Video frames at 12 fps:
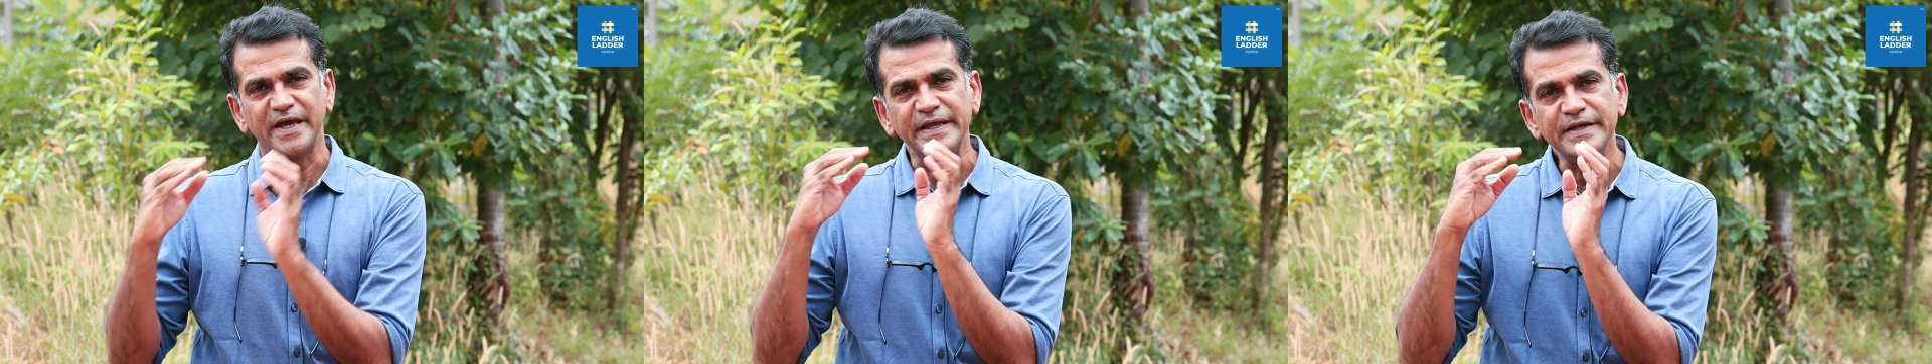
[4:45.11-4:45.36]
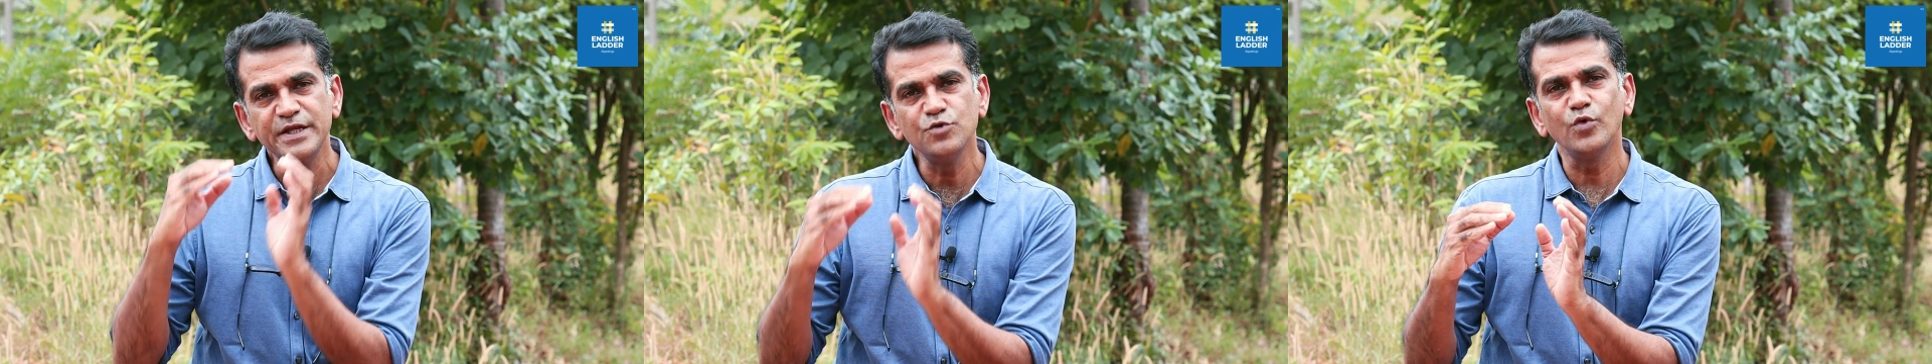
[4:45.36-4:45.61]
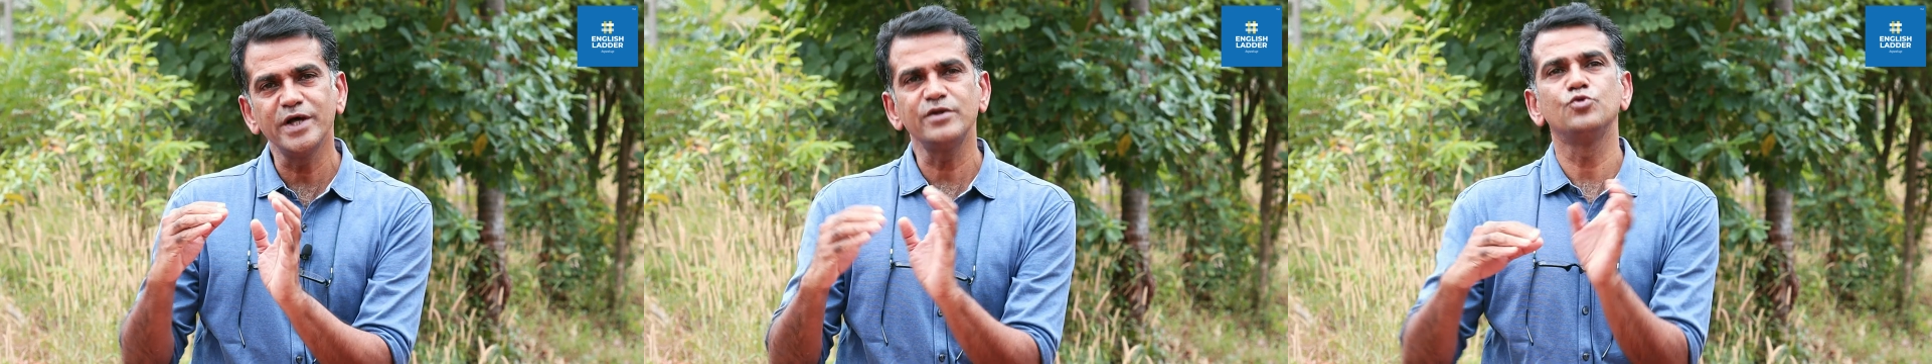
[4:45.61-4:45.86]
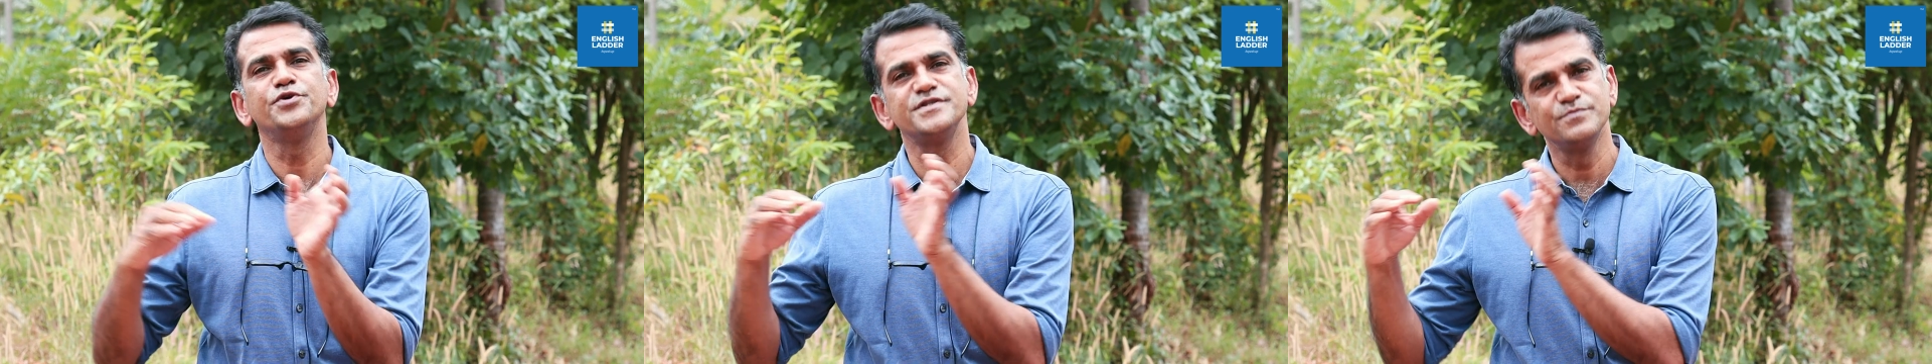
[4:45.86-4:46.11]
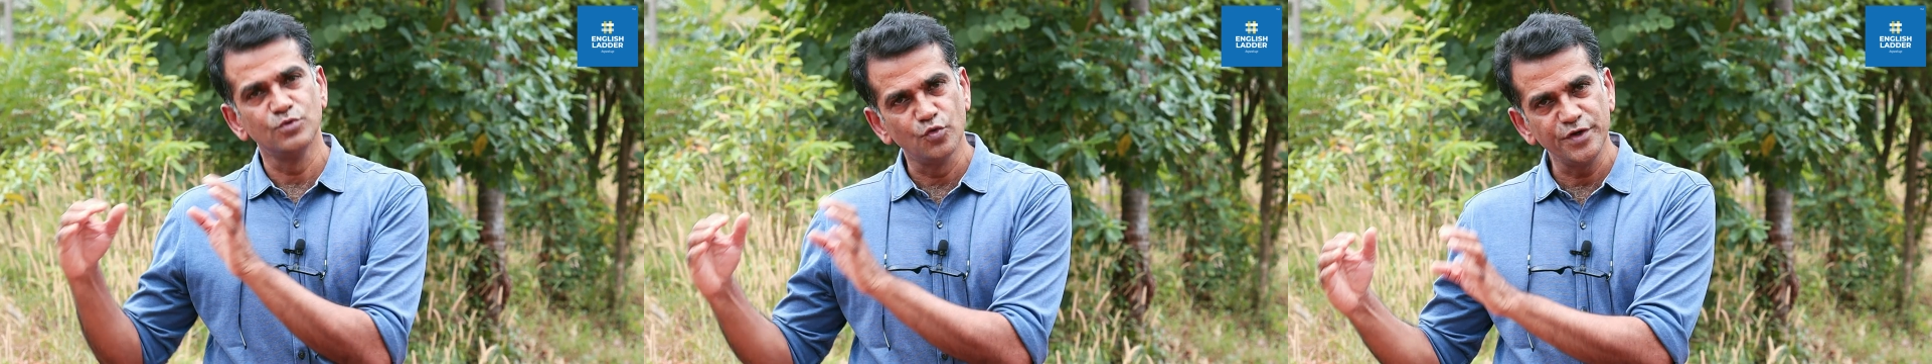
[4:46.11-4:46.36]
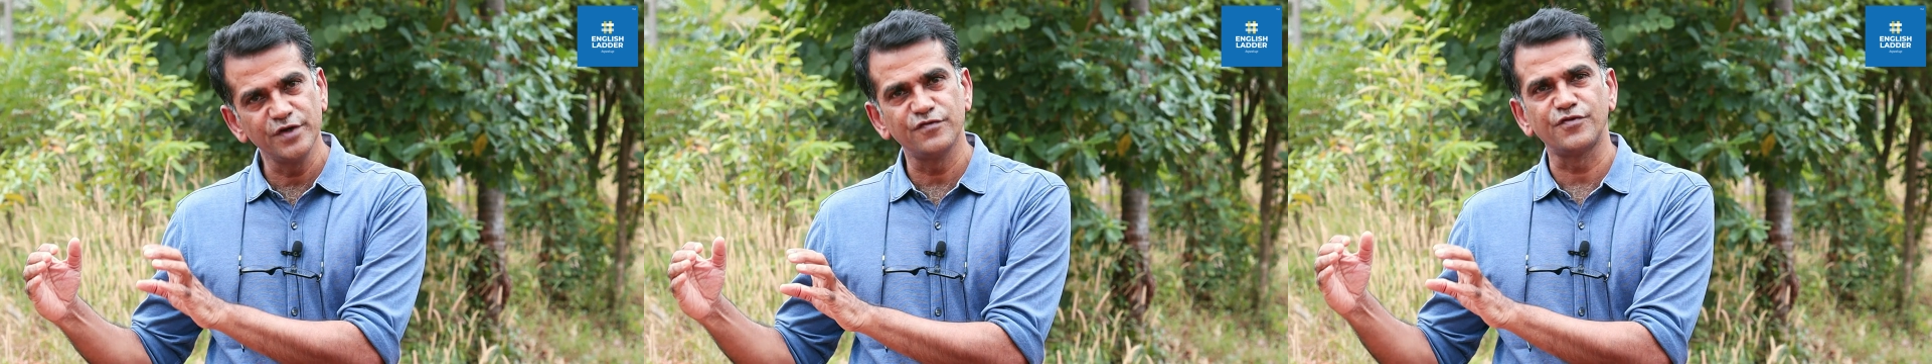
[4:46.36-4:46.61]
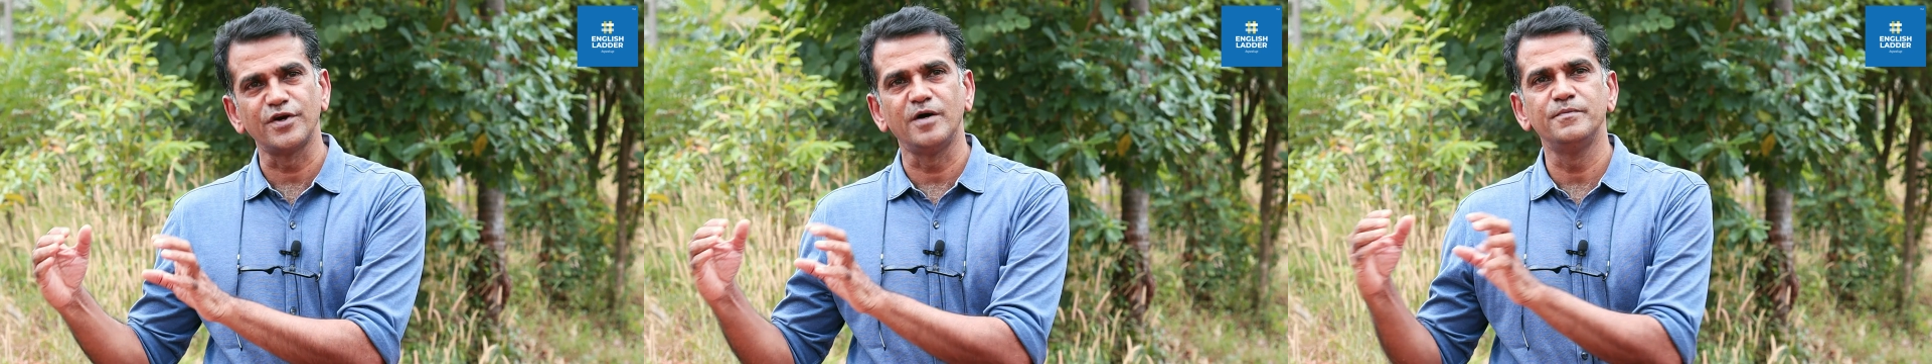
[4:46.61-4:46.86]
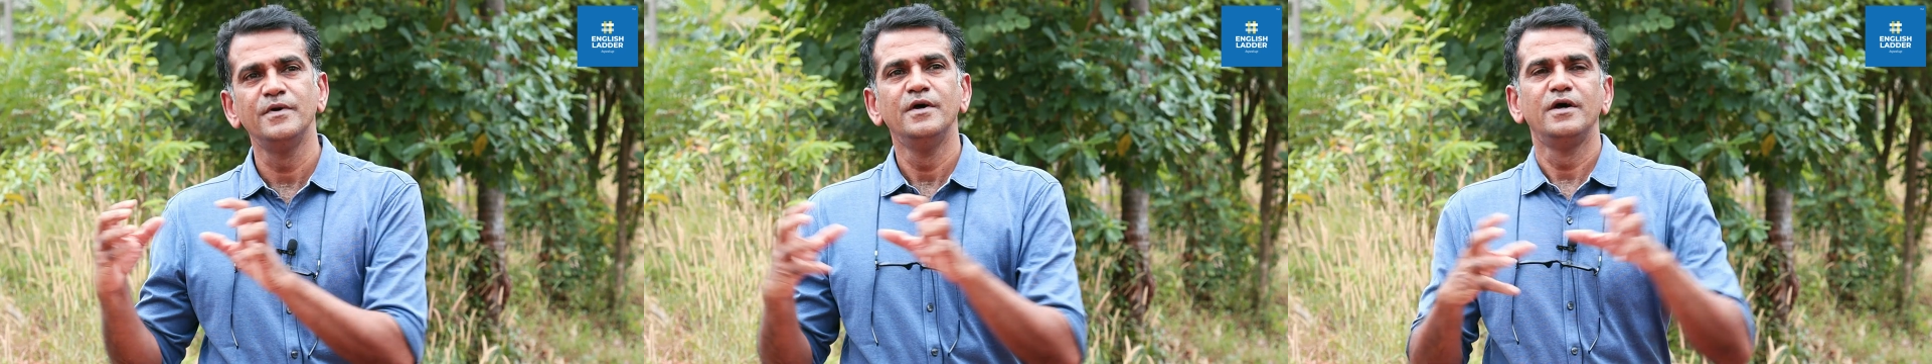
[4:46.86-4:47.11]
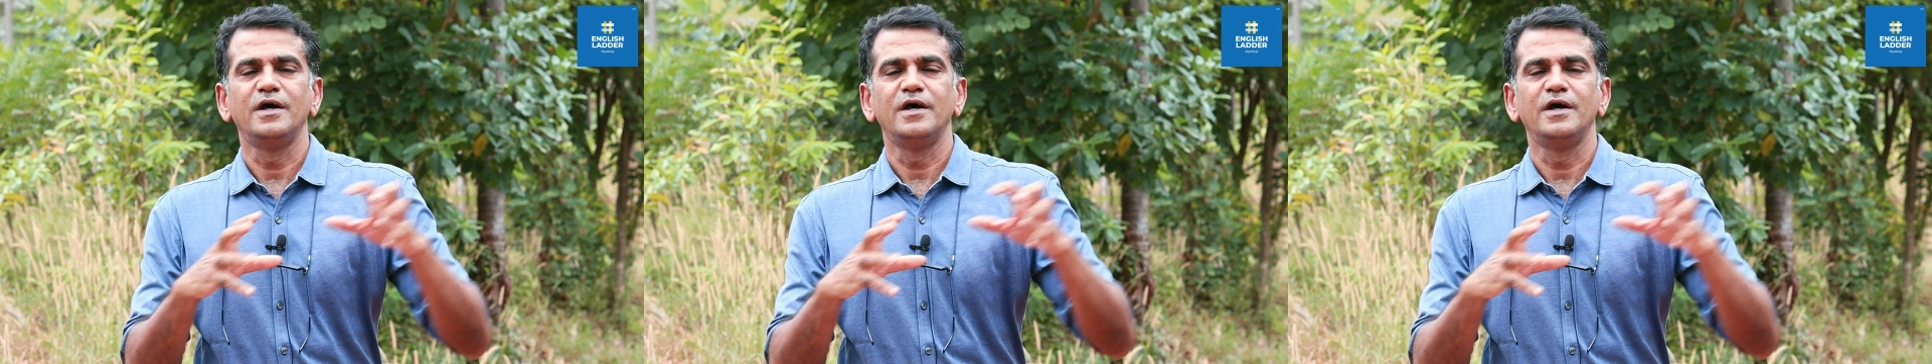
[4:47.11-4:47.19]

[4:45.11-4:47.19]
Anyone who is moving from